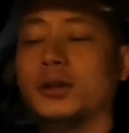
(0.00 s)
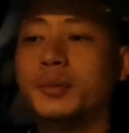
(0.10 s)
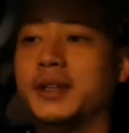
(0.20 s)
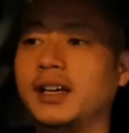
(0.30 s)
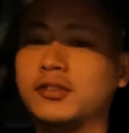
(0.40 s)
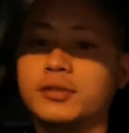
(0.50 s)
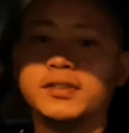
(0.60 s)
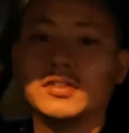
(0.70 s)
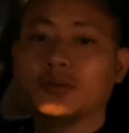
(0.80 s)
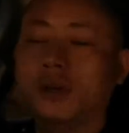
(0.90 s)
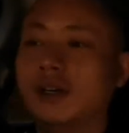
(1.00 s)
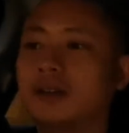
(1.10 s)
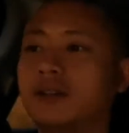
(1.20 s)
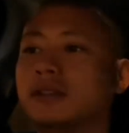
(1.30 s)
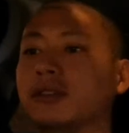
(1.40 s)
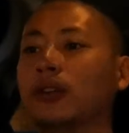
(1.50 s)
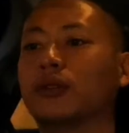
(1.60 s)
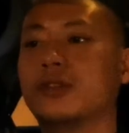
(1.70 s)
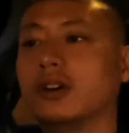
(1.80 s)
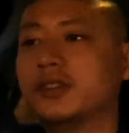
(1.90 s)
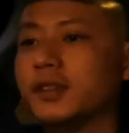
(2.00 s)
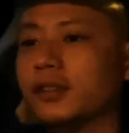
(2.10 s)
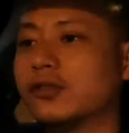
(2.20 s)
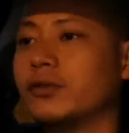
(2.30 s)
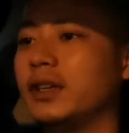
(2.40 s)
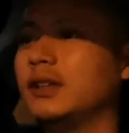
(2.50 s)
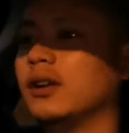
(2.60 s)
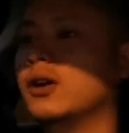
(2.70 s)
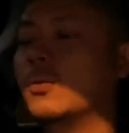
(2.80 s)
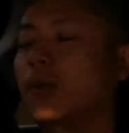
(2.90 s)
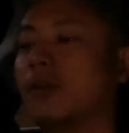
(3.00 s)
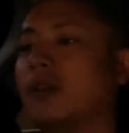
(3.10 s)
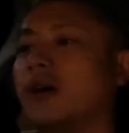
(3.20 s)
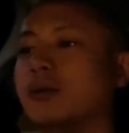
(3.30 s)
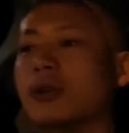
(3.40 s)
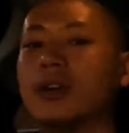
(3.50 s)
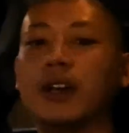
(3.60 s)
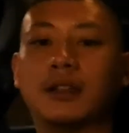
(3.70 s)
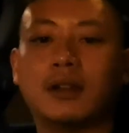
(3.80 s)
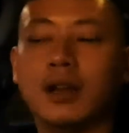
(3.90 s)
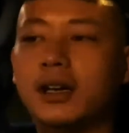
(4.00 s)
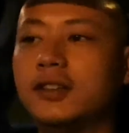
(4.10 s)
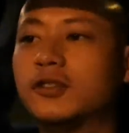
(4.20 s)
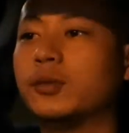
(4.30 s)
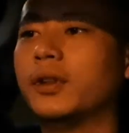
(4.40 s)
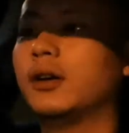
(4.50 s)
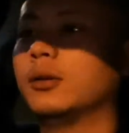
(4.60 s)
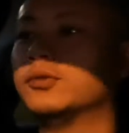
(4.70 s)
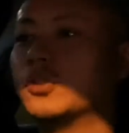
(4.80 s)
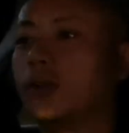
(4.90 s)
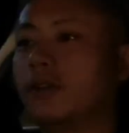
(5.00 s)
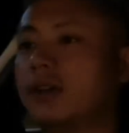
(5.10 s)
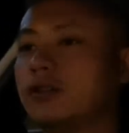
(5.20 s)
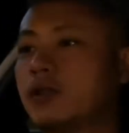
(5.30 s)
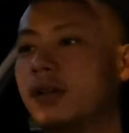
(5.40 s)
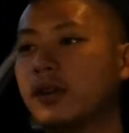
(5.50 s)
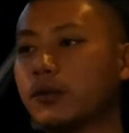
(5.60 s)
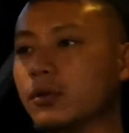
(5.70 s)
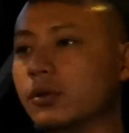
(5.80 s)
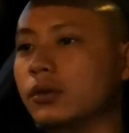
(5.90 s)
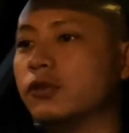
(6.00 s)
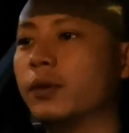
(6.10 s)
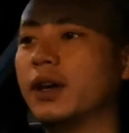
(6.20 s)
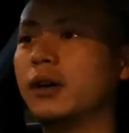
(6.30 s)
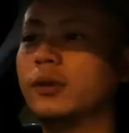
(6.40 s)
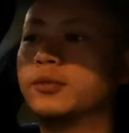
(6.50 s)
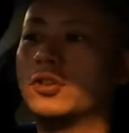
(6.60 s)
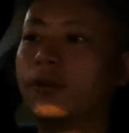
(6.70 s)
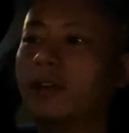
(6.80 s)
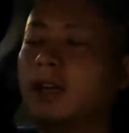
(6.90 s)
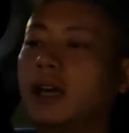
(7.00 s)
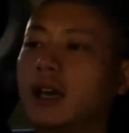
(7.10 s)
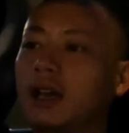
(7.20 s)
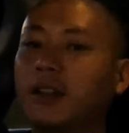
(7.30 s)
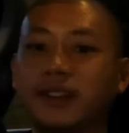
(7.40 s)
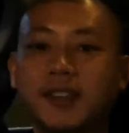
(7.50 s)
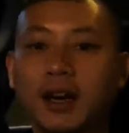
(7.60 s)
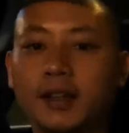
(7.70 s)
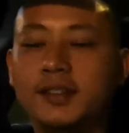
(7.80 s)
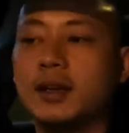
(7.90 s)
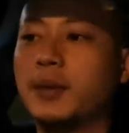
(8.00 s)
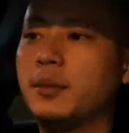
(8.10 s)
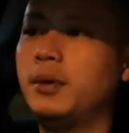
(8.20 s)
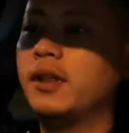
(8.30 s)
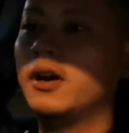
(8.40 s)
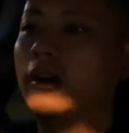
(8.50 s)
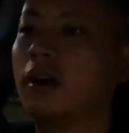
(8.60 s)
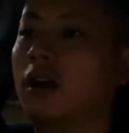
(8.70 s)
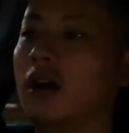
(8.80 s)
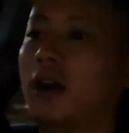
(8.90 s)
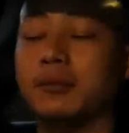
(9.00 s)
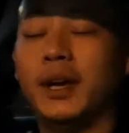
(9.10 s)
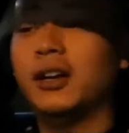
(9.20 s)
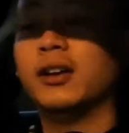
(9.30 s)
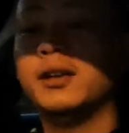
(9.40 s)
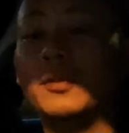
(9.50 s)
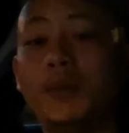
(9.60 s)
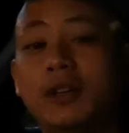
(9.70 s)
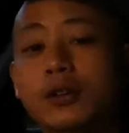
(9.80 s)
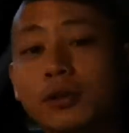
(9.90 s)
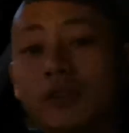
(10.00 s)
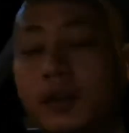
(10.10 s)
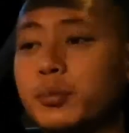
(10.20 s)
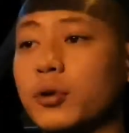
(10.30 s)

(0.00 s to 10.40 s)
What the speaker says: for the pedestrians as well, you know, crossing the street without looking at the lights, without observing traffic rules, without observing the signs that might be there, may not even be using